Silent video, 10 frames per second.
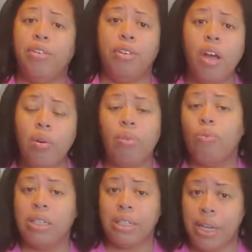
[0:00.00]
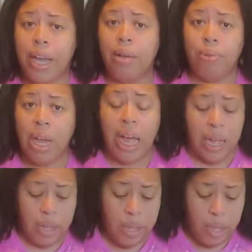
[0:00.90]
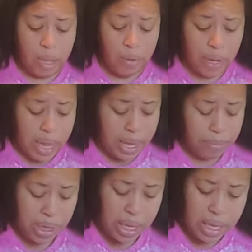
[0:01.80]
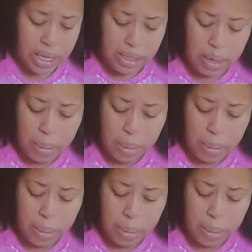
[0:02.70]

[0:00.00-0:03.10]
know it was a damn lie, okay? Because